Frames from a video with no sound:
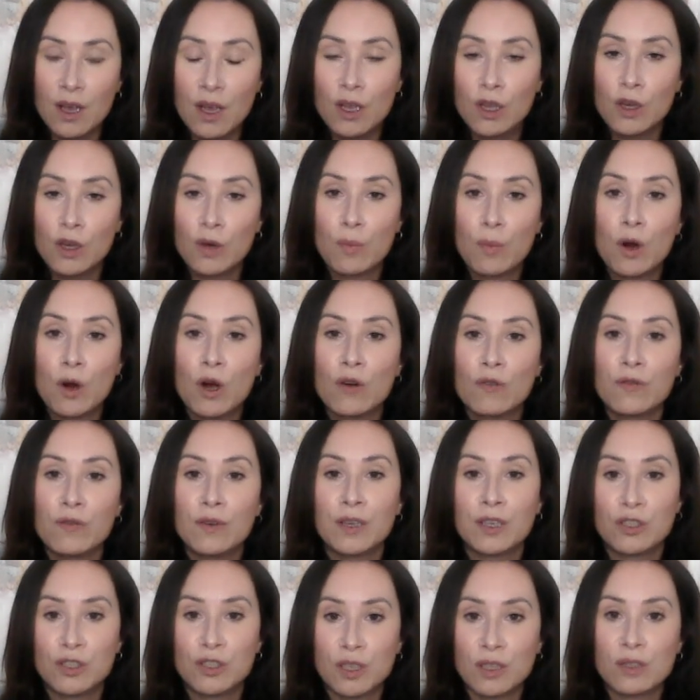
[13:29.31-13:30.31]
You're
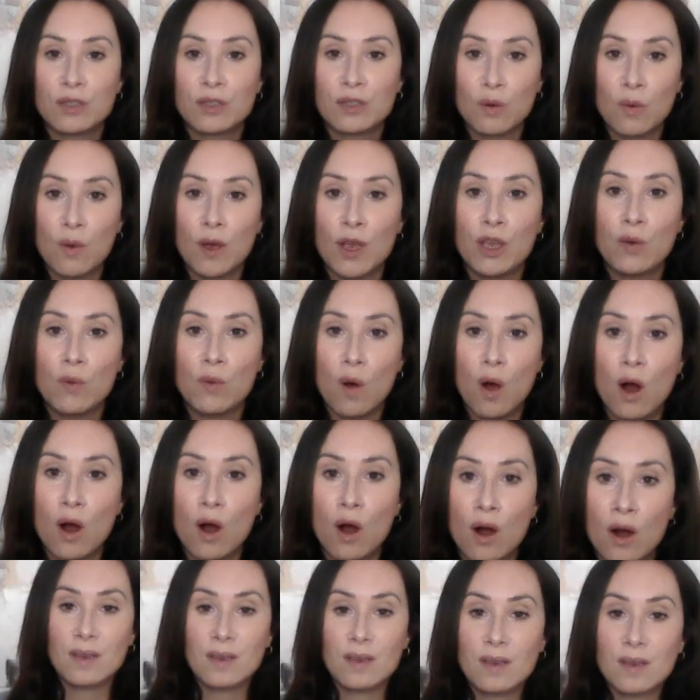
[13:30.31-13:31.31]
perfect just the way you
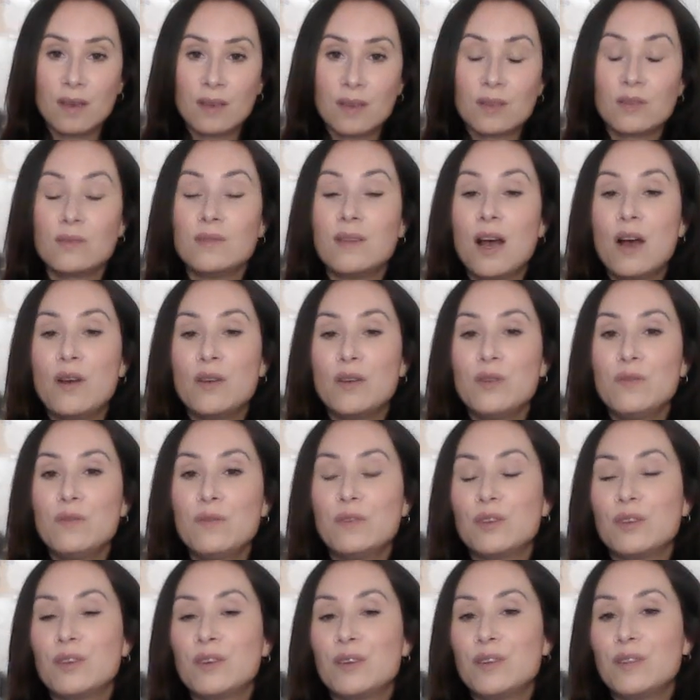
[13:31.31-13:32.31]
are. So now you've
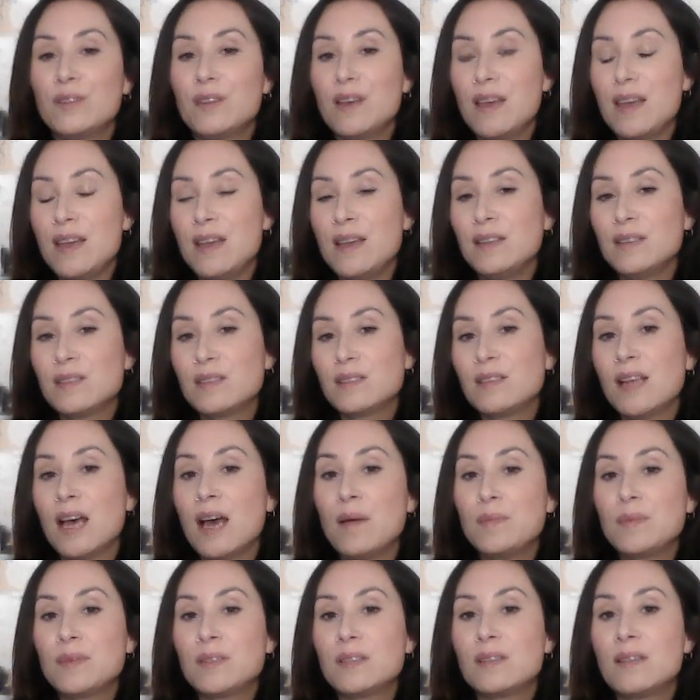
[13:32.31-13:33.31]
learned the eight
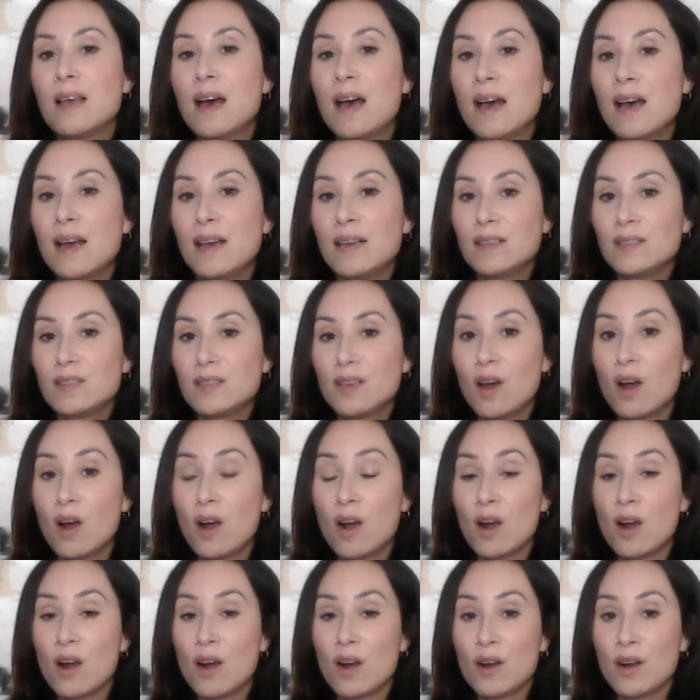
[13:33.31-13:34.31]
steps that
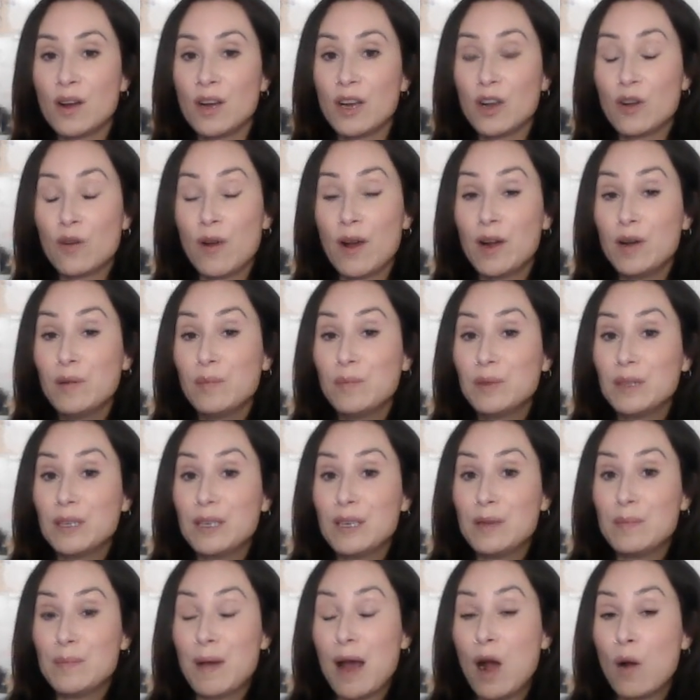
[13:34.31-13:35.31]
are
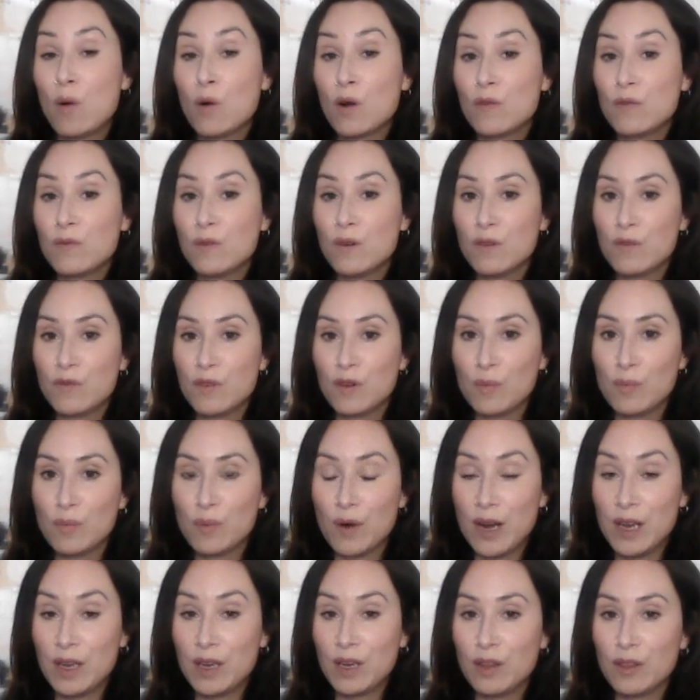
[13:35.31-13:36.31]
incredibly powerful for
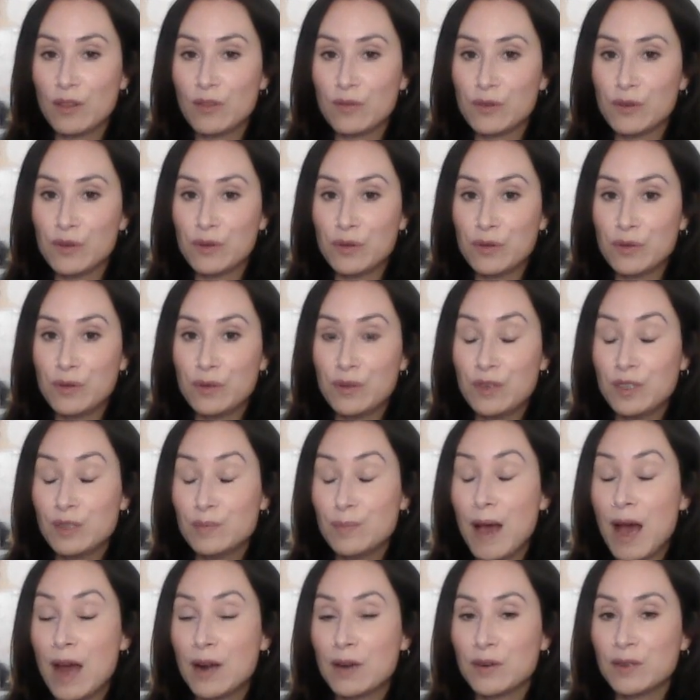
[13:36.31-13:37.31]
breaking through these
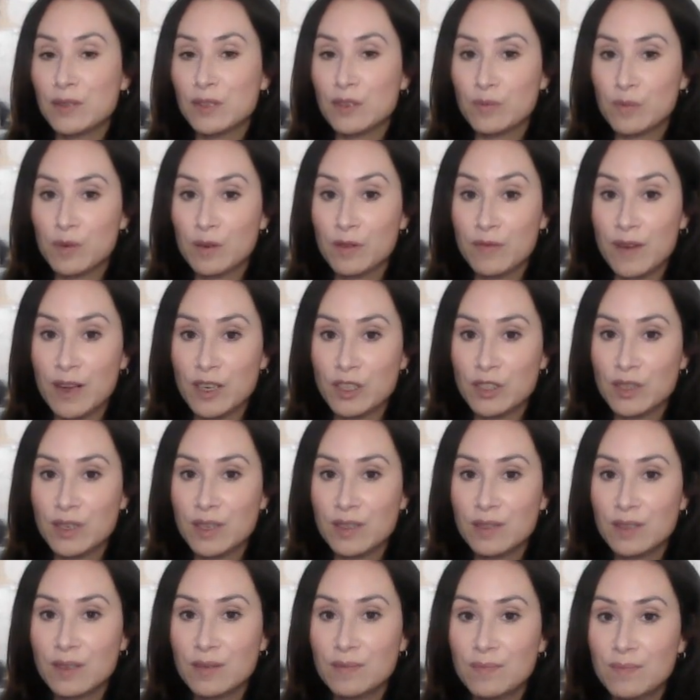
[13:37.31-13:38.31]
patterns of
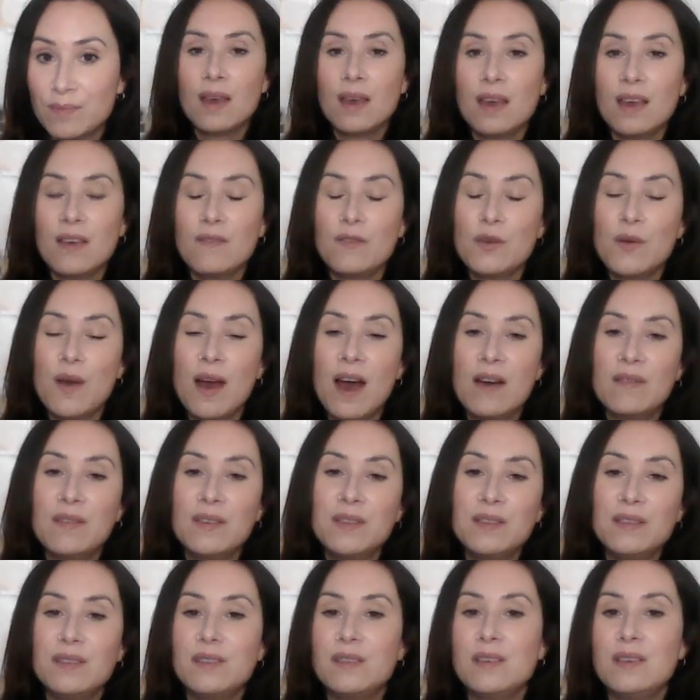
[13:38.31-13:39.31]
perfectionism. If you
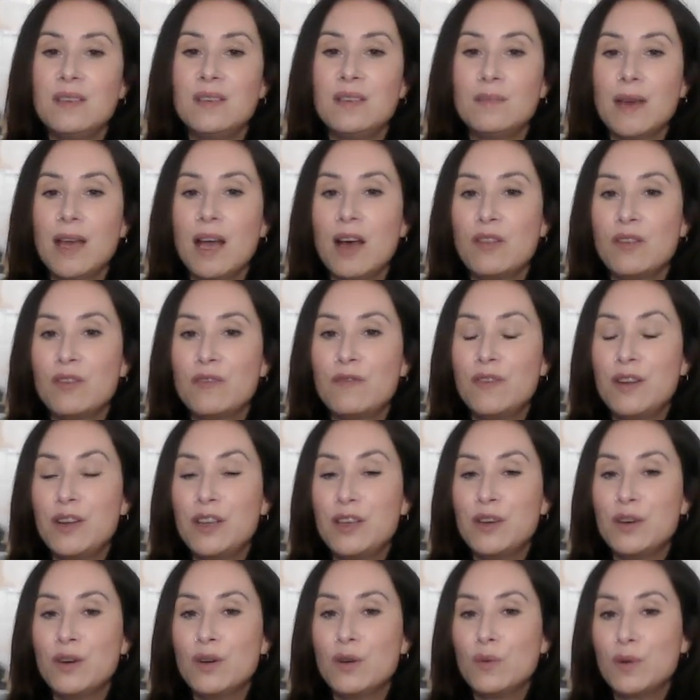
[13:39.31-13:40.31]
haven't seen my other
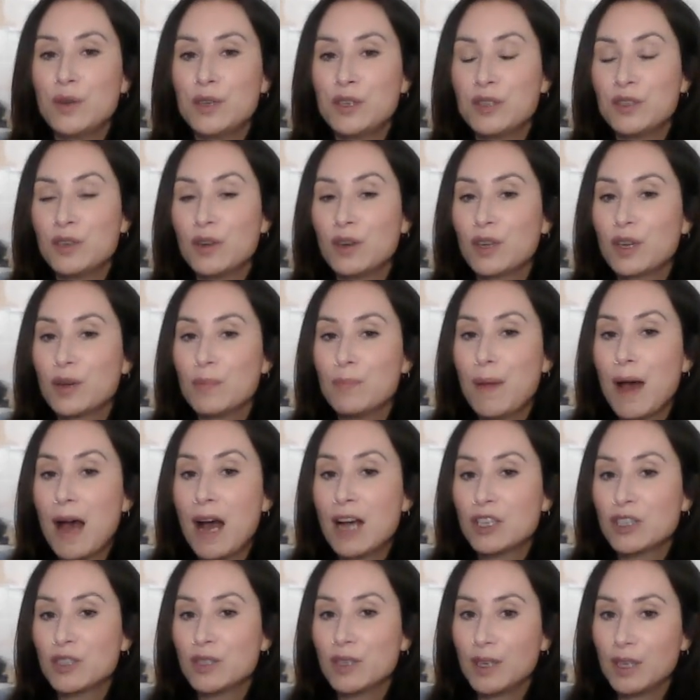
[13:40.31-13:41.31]
video, which is on
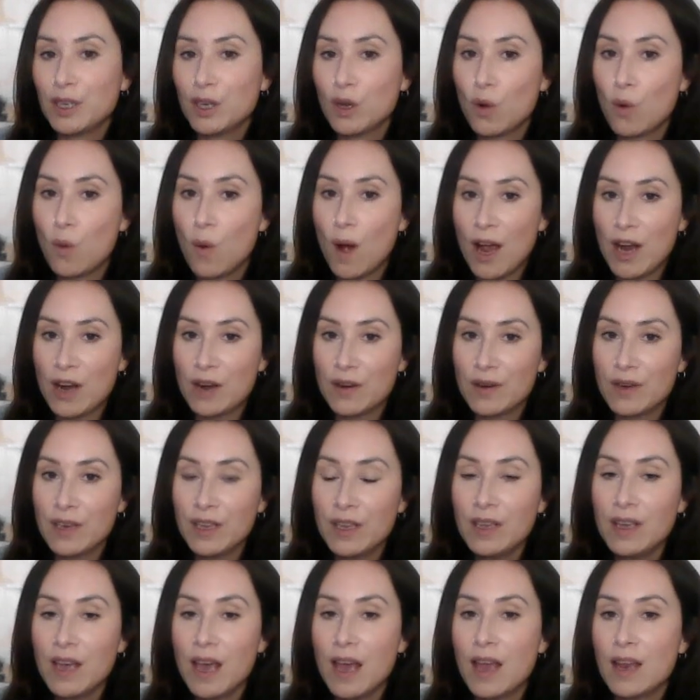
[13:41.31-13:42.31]
Compassionate
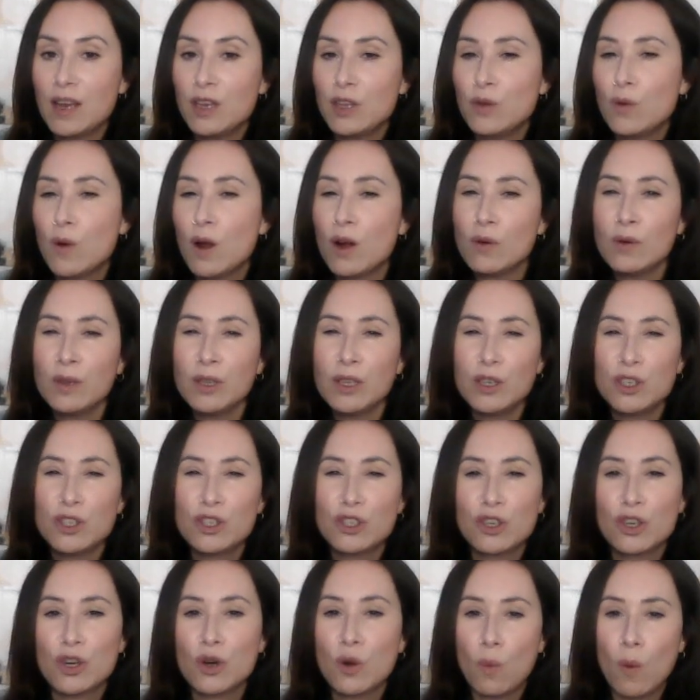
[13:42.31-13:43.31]
Inquiry, and you aren't really
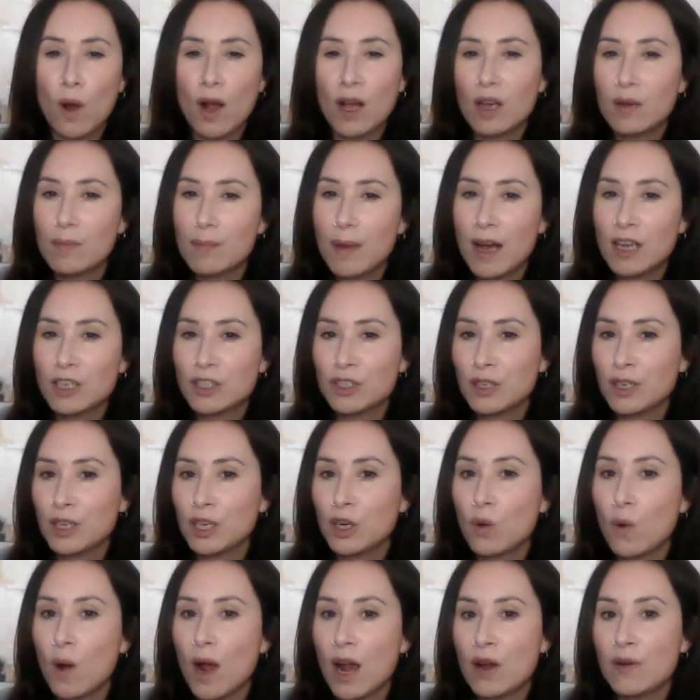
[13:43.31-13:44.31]
sure what Compassionate
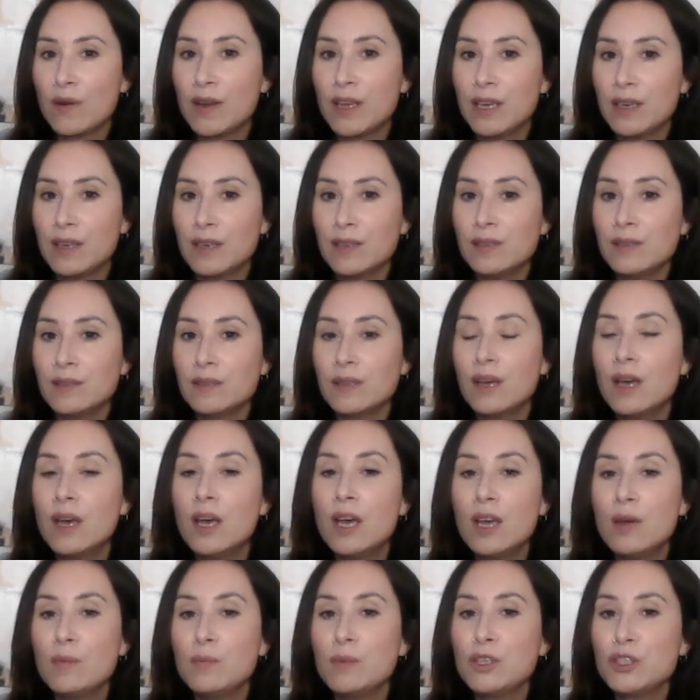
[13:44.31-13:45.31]
Inquiry is,
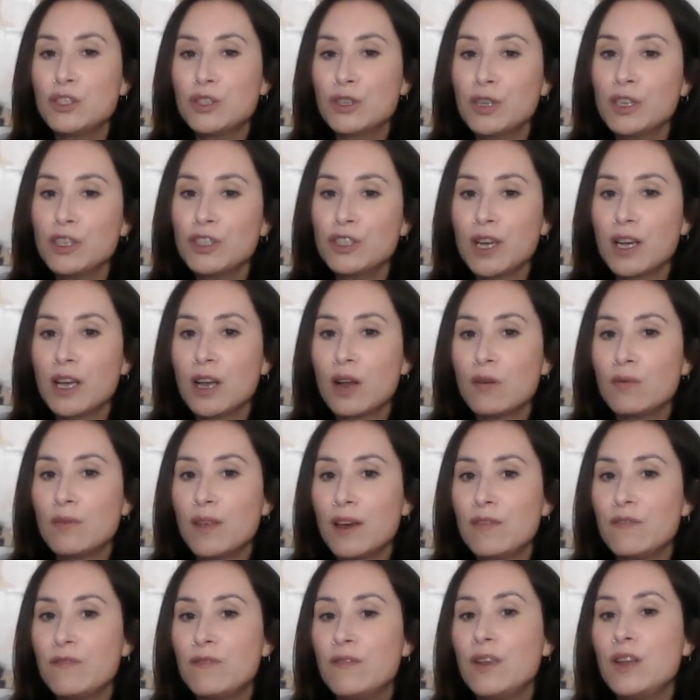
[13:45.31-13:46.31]
be sure to check out
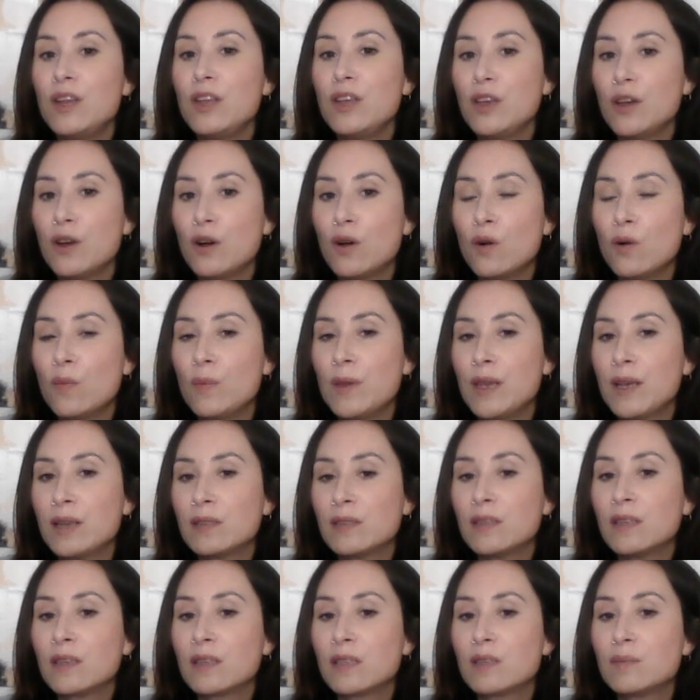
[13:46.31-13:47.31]
that video, because
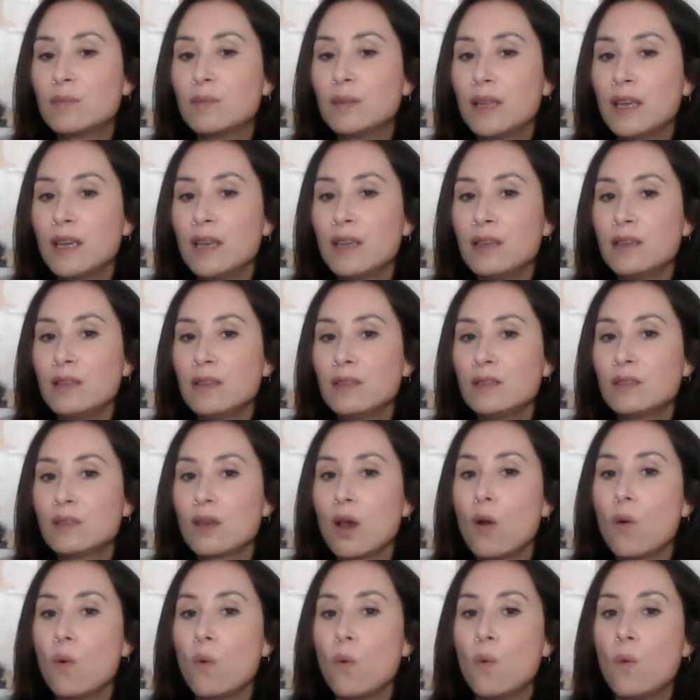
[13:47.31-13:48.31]
it explains
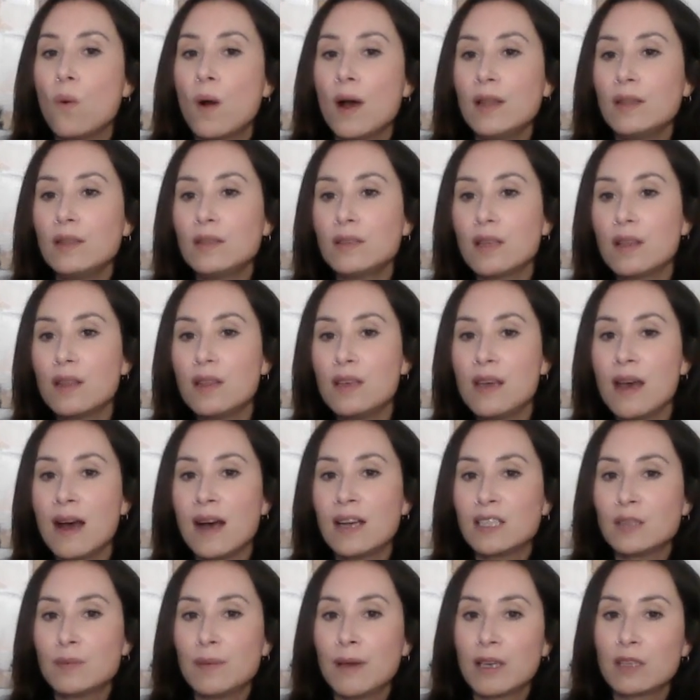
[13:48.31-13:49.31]
what the
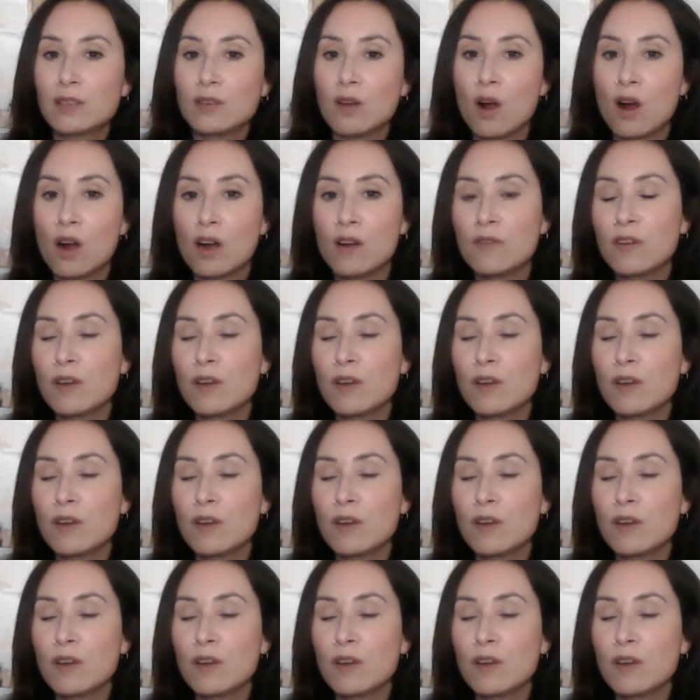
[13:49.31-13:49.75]
aspects are of